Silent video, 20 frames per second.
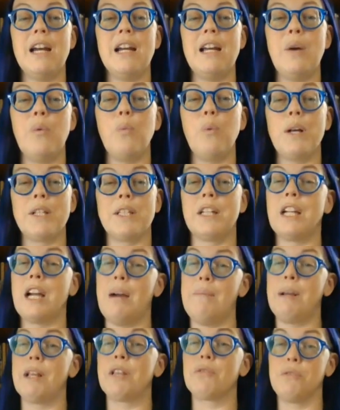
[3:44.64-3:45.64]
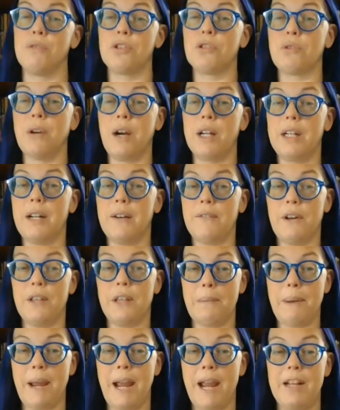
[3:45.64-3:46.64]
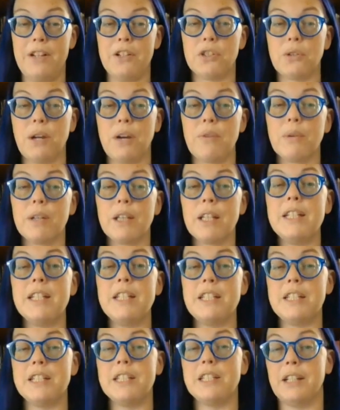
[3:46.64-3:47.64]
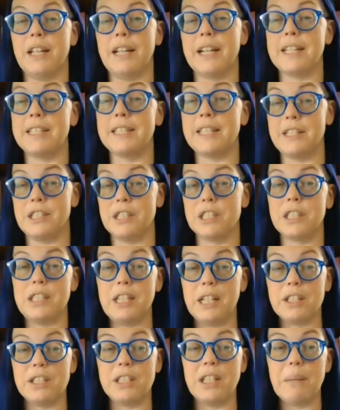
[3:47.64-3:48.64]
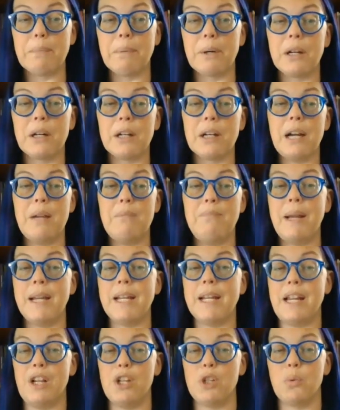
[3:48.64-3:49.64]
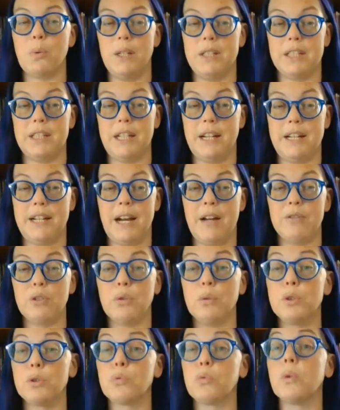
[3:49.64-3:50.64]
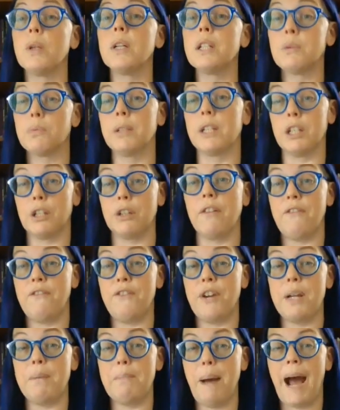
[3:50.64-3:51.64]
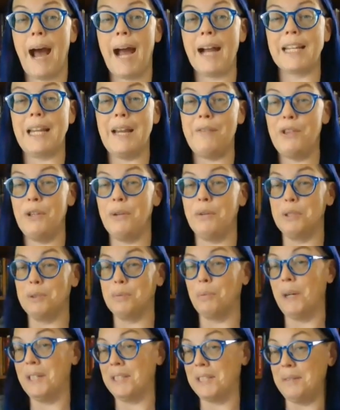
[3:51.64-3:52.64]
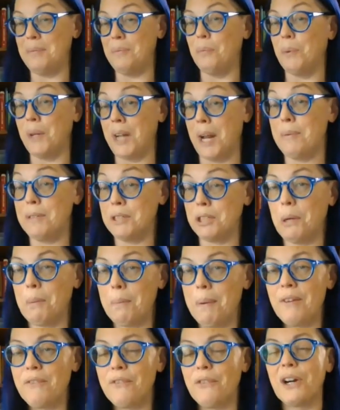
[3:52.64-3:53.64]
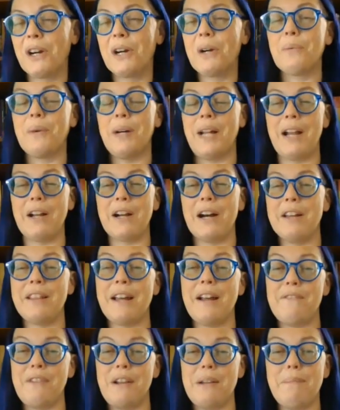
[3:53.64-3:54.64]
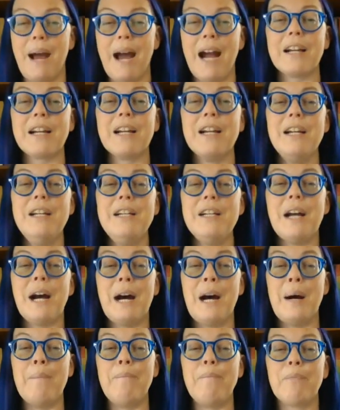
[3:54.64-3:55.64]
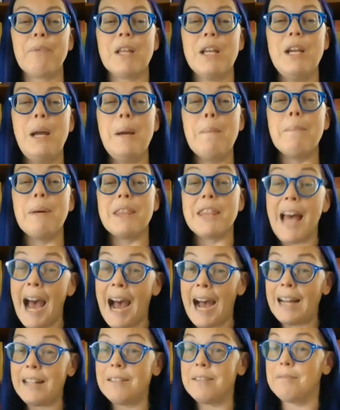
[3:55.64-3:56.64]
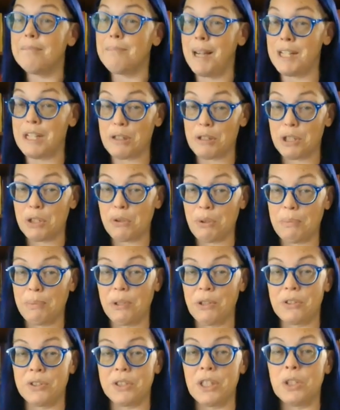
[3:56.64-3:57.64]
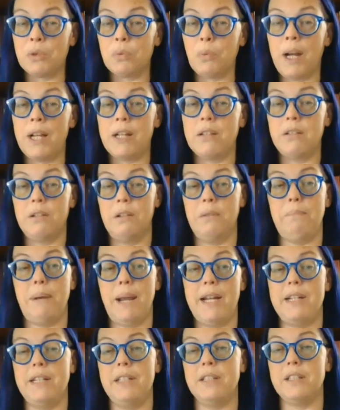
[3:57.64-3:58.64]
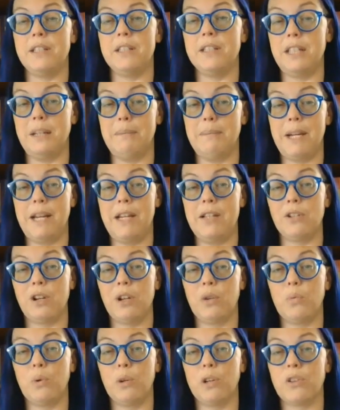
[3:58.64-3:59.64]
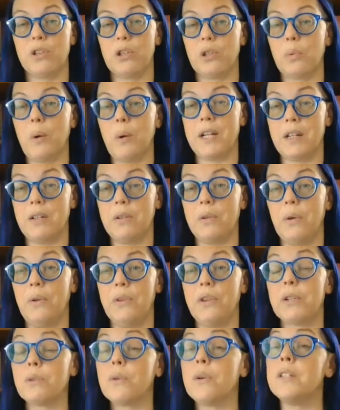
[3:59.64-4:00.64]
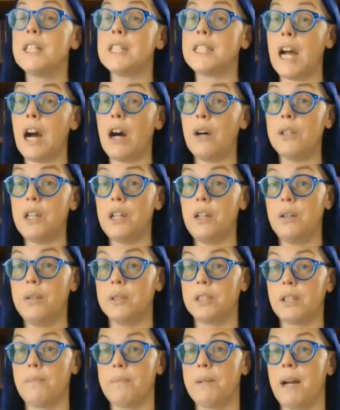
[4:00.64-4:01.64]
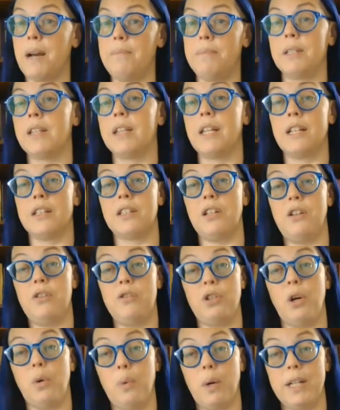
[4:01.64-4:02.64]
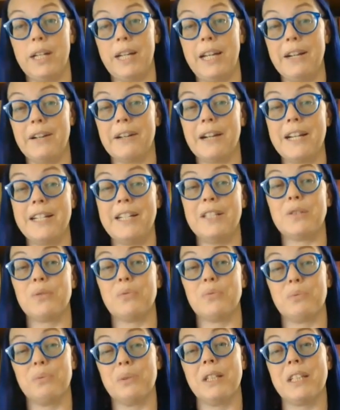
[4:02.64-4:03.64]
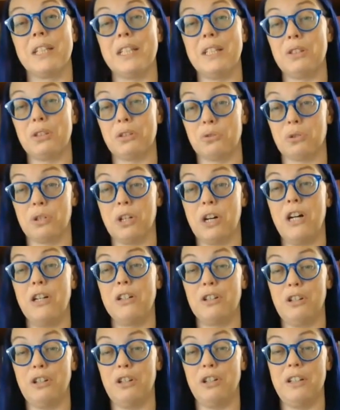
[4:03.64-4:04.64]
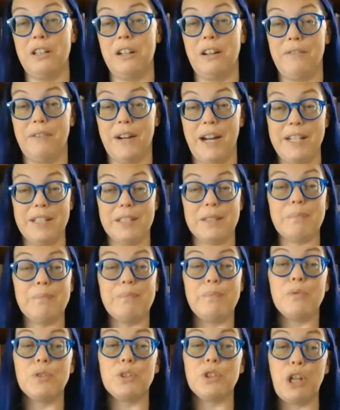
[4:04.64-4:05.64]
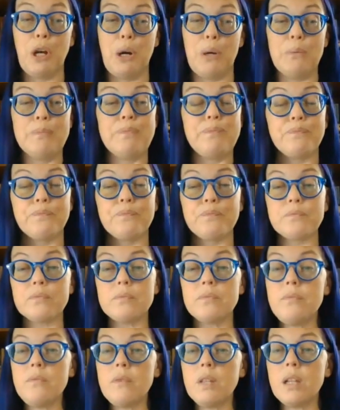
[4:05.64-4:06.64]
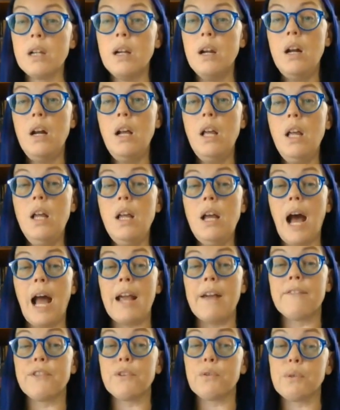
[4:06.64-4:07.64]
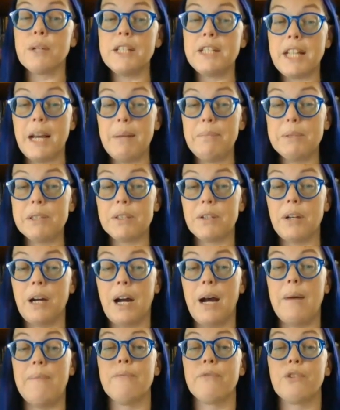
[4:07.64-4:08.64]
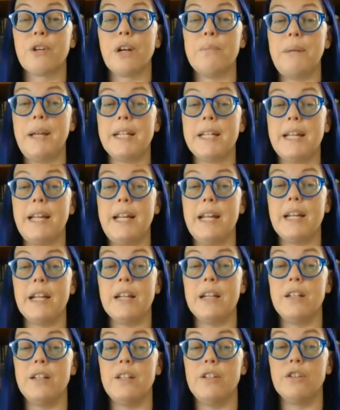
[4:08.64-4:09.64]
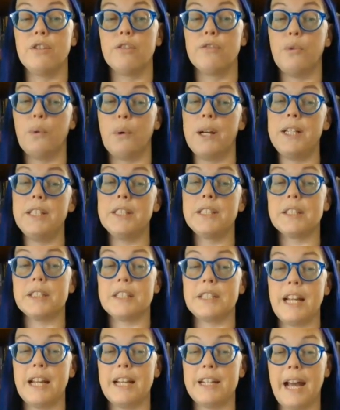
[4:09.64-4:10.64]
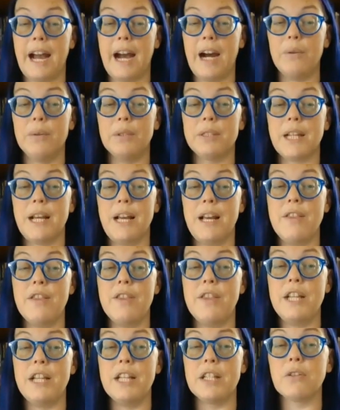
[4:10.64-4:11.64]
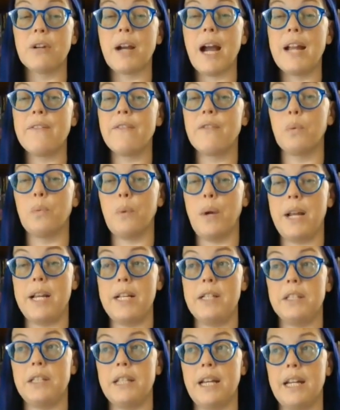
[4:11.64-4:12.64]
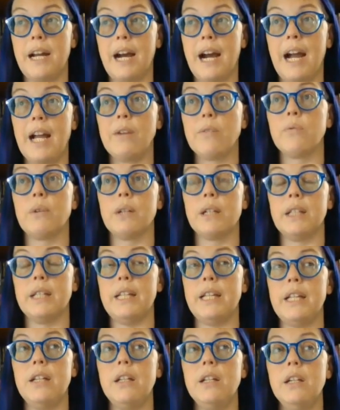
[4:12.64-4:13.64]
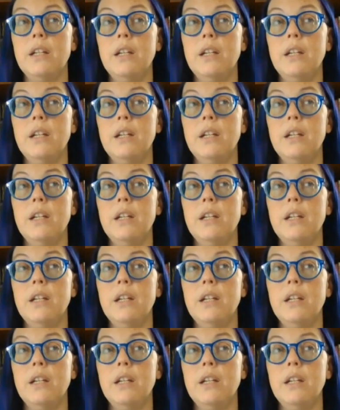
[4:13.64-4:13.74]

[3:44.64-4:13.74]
it wasn't coming through strong enough on the page. So I really needed to, like I said, just dig deeper and make each one stand out. So it was really, really good feedback, even though wasn't what I was hoping for when I got that feedback. Um, but that, my dear scribblers, is why good betas and CPs are worth their in gold. They're going to tell you sometimes the things that you don't want to hear, and it's really strong, good advice. So I have three tips for making your voice stand out. And these are kind of the ways that I really